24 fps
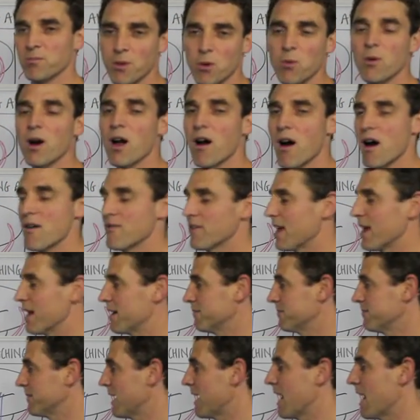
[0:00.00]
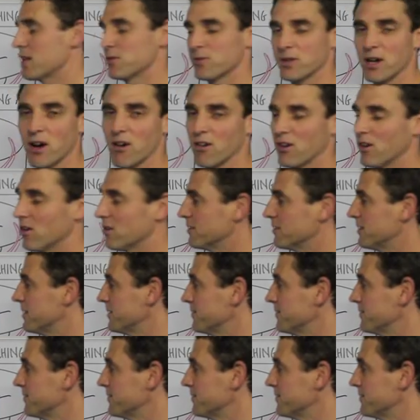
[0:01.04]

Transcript: but we'll go over that as we go along.